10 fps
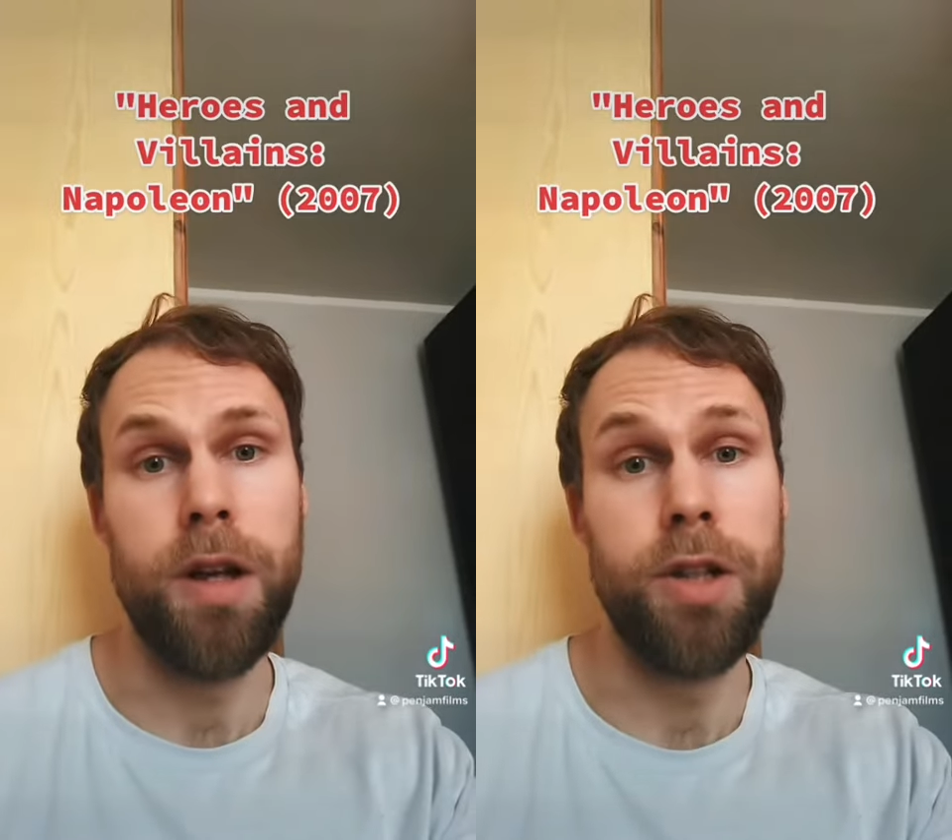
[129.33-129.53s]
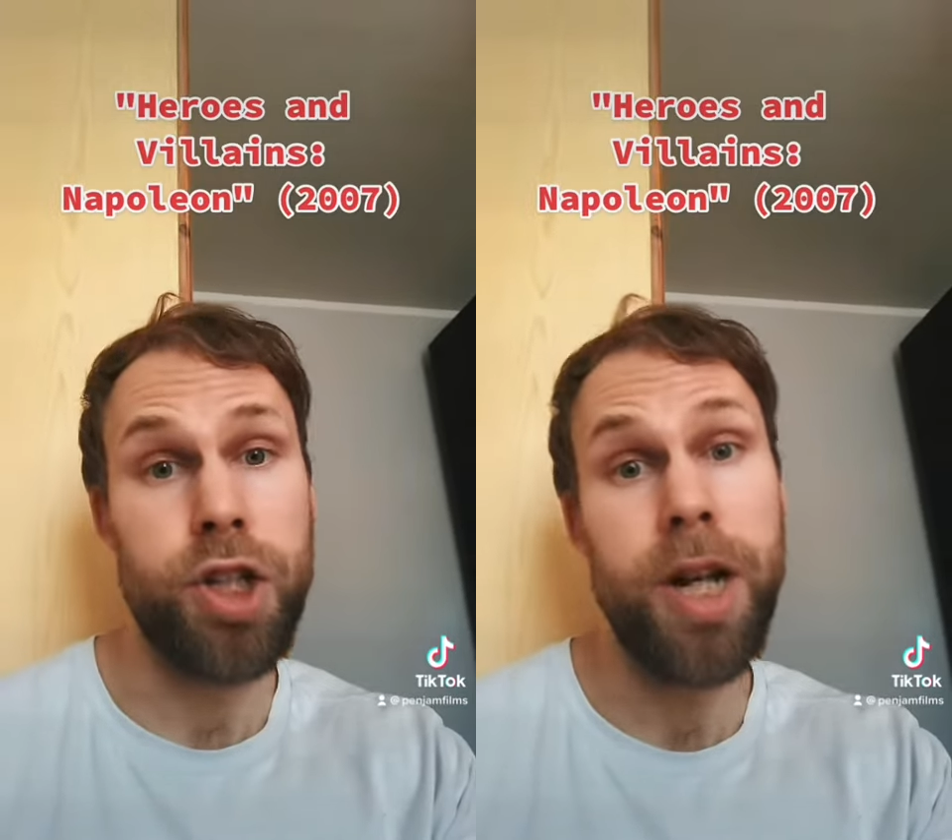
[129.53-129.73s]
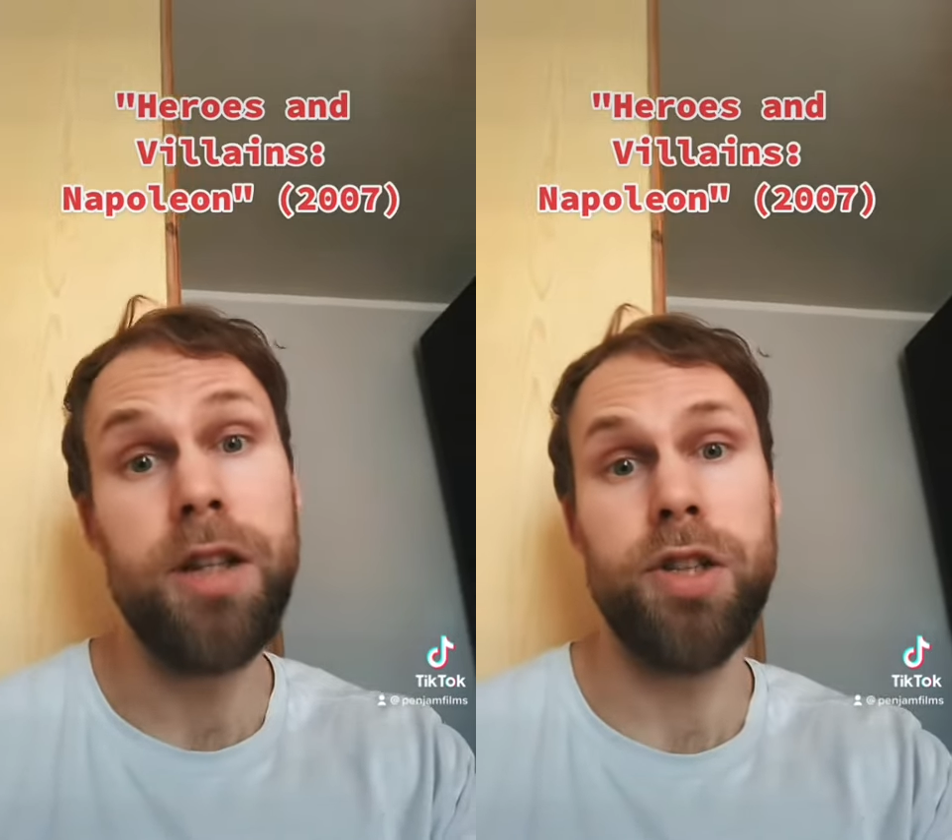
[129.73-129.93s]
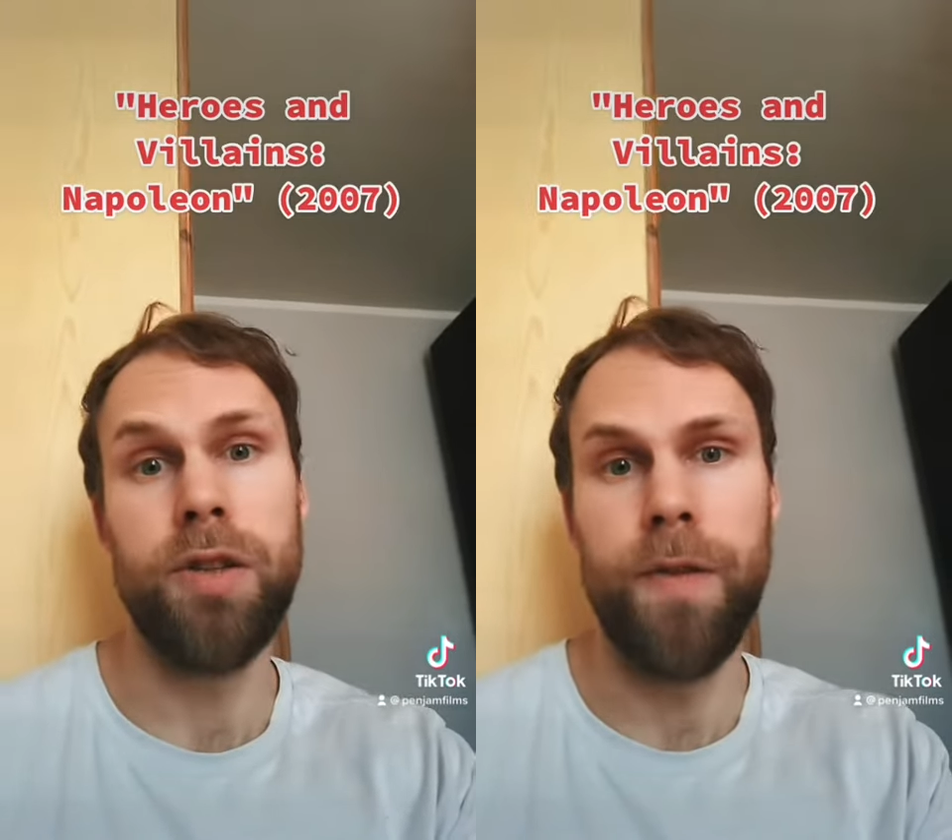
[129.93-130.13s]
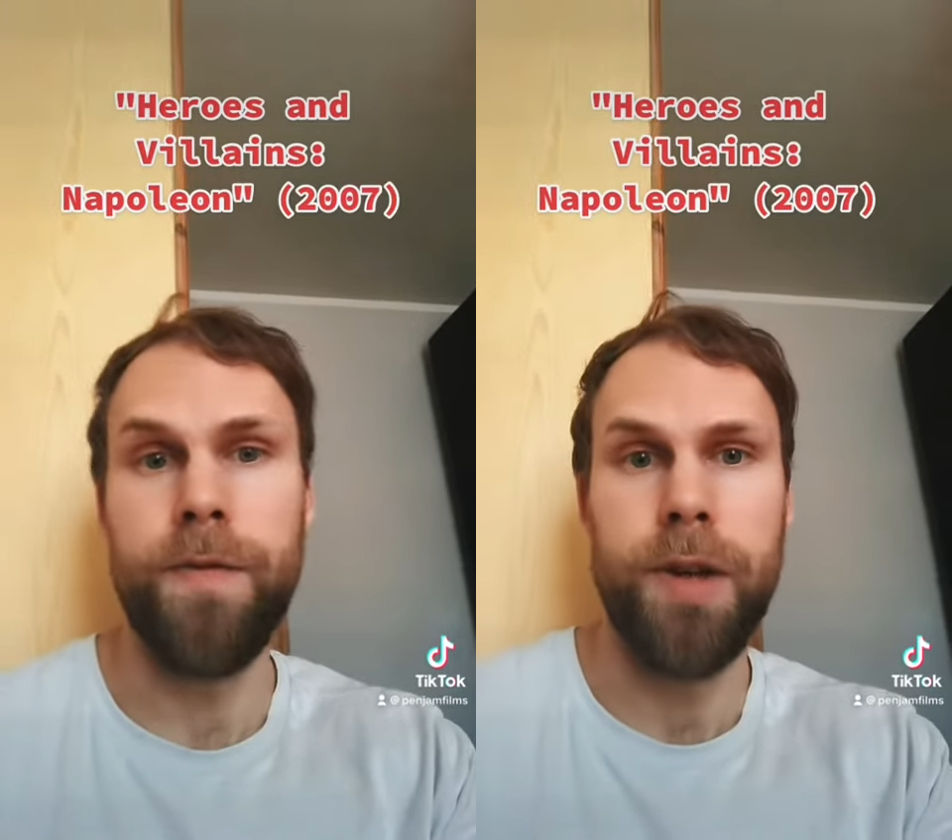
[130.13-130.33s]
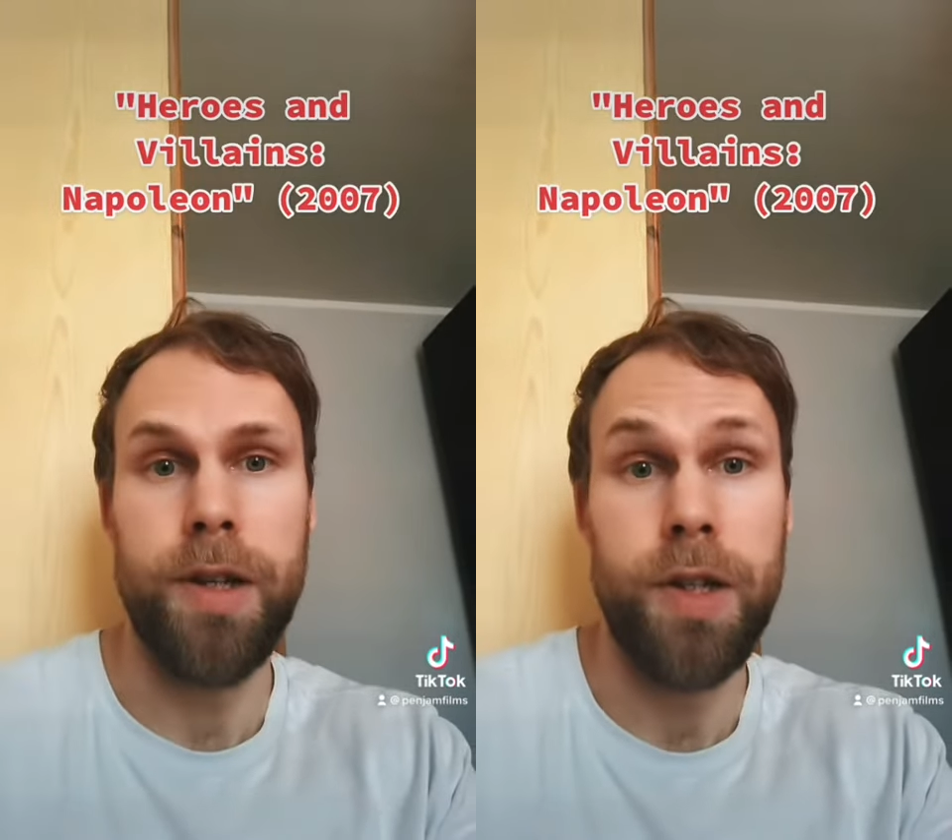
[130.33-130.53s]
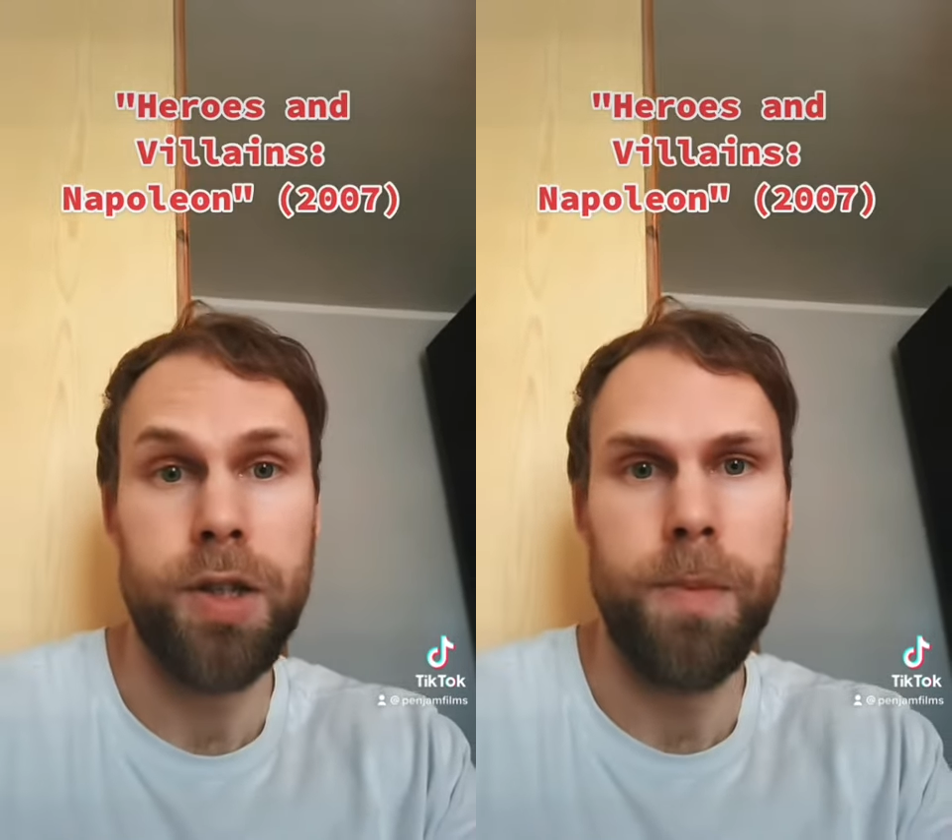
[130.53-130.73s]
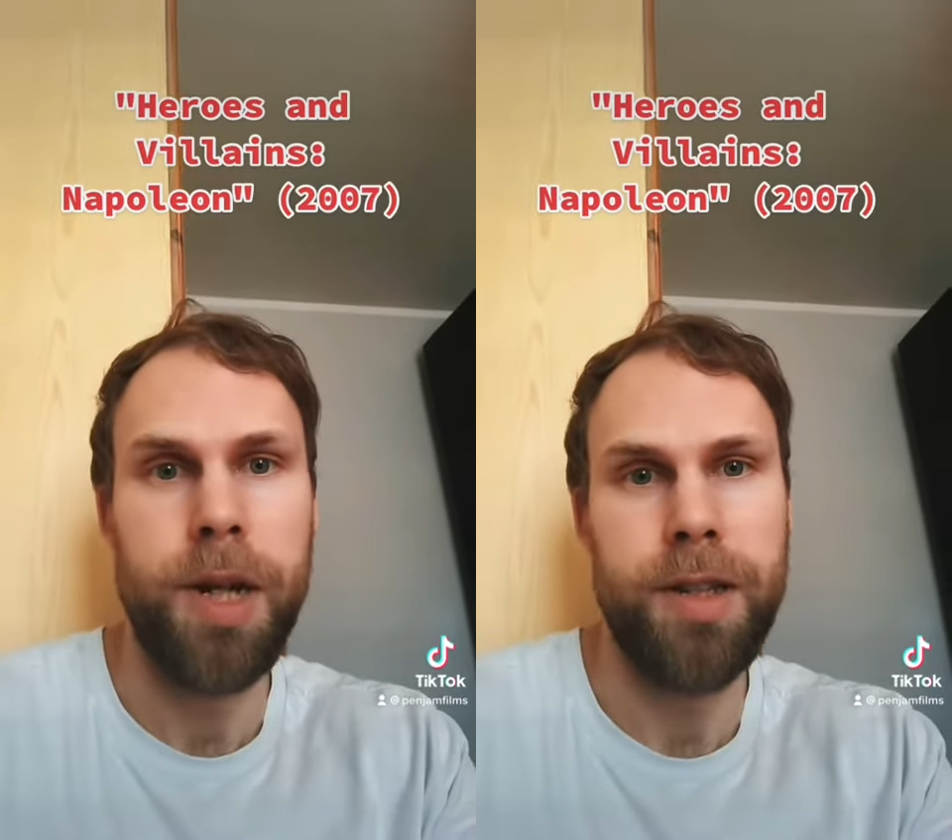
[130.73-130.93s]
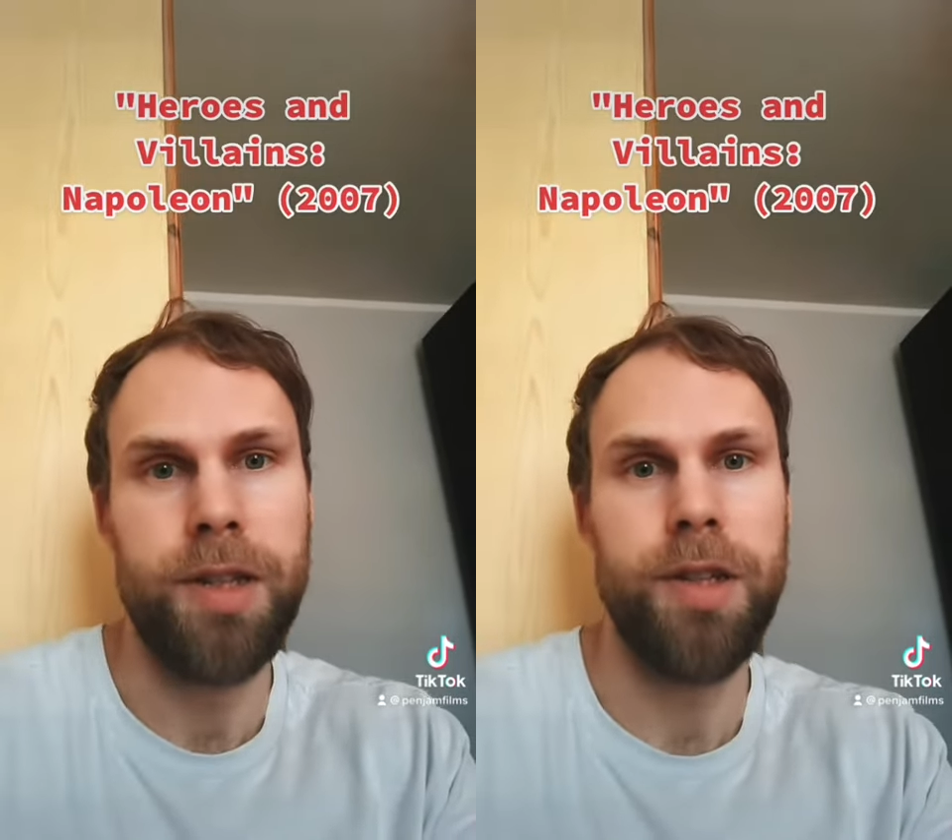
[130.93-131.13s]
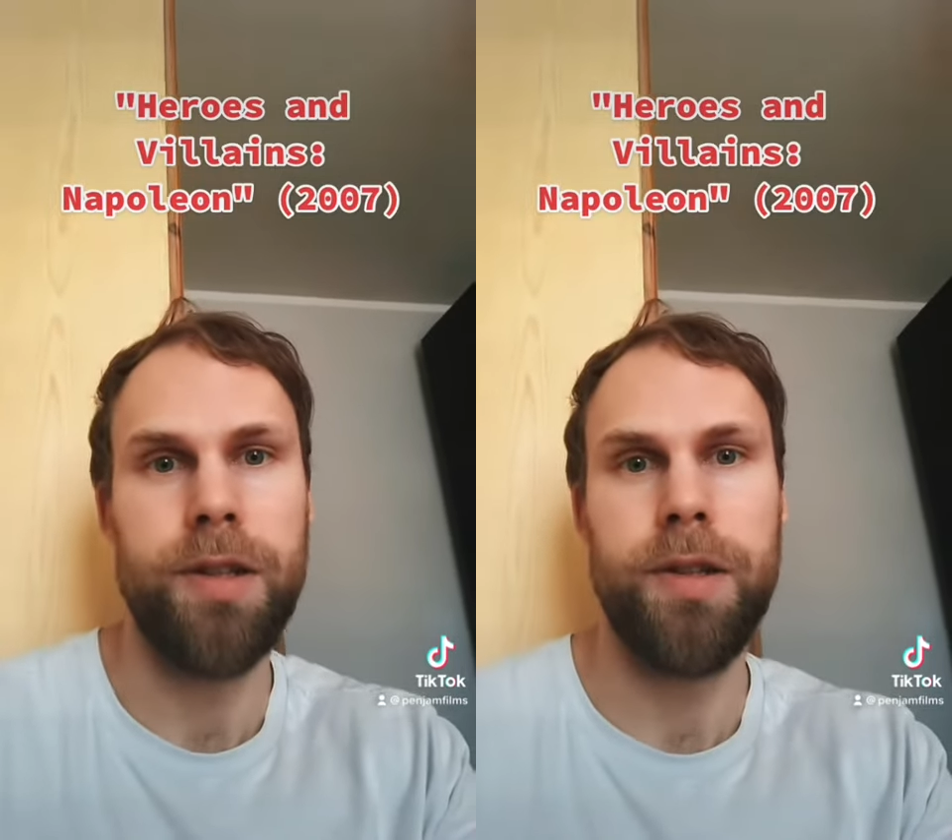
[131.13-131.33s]
jealous of his
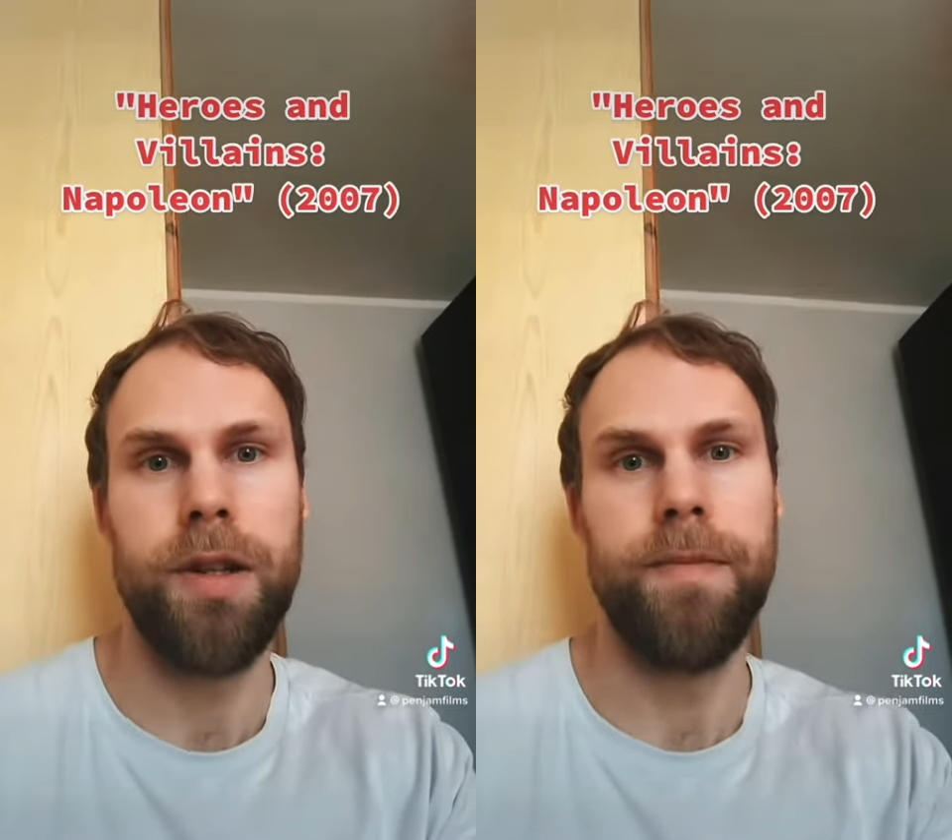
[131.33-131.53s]
abilities.